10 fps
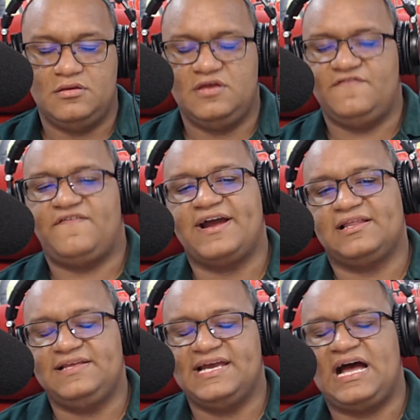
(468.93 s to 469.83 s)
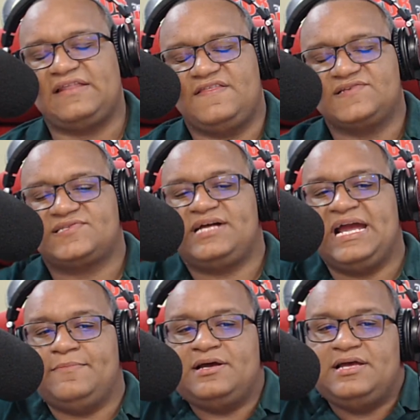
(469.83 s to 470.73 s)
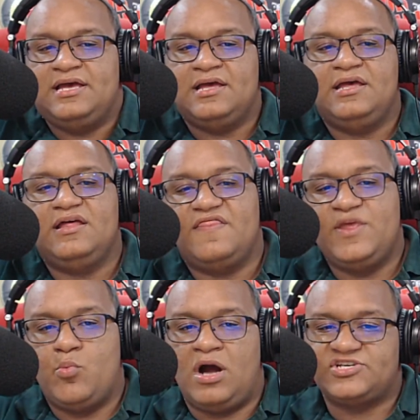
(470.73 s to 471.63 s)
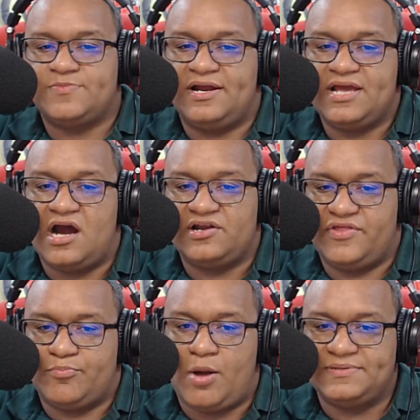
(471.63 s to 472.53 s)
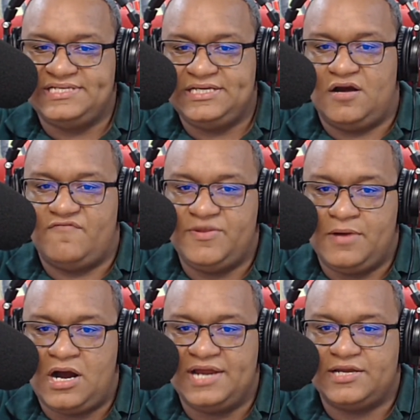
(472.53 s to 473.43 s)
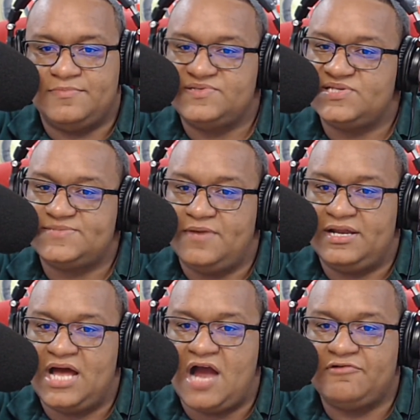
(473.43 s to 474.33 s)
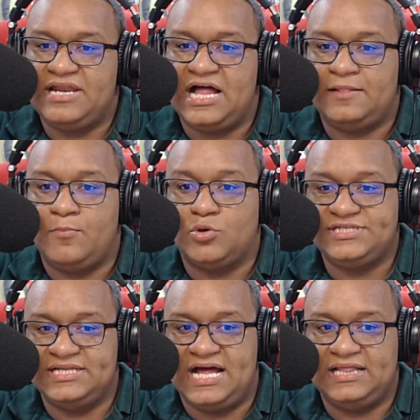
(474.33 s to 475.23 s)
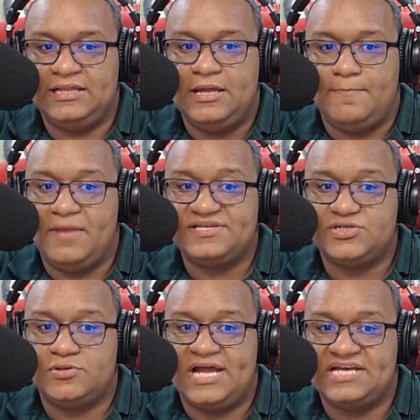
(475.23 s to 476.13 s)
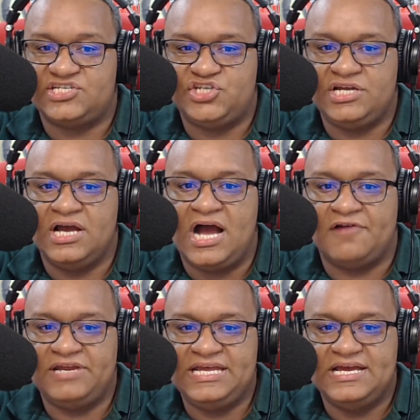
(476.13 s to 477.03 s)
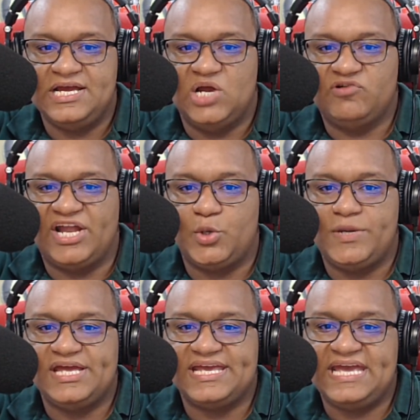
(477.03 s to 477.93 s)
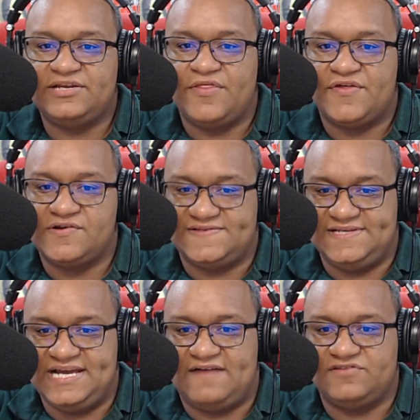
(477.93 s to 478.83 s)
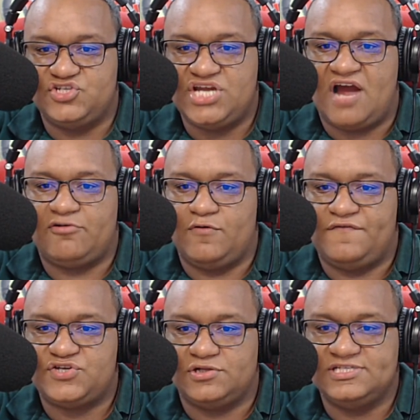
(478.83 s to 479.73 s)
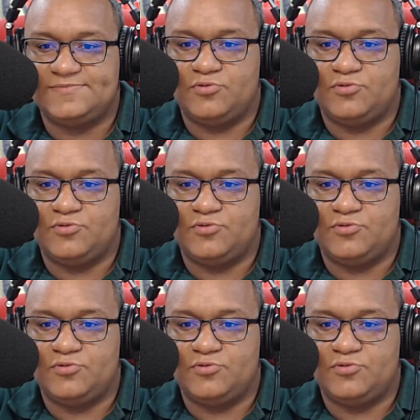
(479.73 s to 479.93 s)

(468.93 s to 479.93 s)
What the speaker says: And finally, at this time, the watchman guarding the property of the Mahaika businessman Harilal Motilal, better known as Jinga Hari, ran away again on Thursday after GRA officials